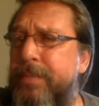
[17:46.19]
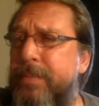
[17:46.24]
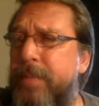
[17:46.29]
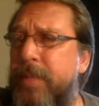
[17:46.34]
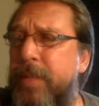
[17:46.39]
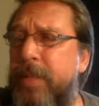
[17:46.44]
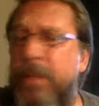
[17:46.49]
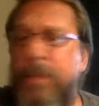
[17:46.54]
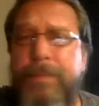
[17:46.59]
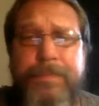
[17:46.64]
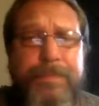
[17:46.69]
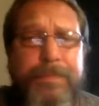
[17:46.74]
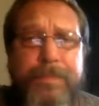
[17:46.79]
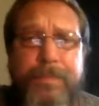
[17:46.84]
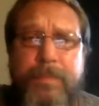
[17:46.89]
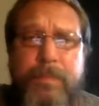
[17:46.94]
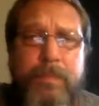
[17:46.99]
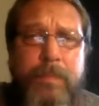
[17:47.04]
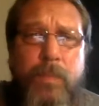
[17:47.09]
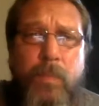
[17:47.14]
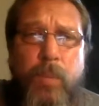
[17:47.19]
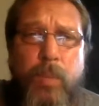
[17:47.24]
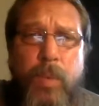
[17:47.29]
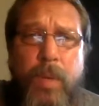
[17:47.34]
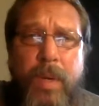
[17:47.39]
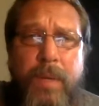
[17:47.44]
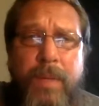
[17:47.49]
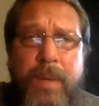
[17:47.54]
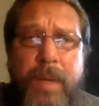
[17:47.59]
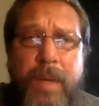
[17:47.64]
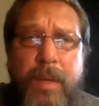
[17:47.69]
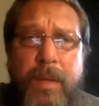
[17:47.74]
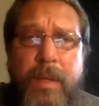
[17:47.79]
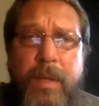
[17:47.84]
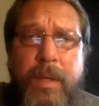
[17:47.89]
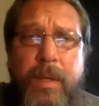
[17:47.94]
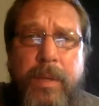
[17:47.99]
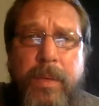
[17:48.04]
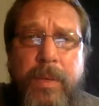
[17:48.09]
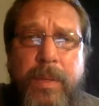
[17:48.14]
or whatever the hell you
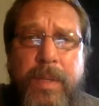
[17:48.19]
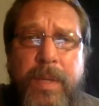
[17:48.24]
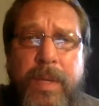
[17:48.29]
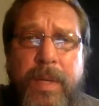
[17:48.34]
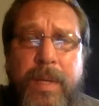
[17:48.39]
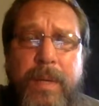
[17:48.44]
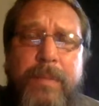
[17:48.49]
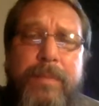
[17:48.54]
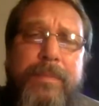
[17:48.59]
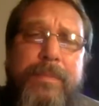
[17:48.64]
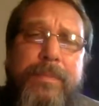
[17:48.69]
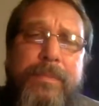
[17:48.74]
do with that.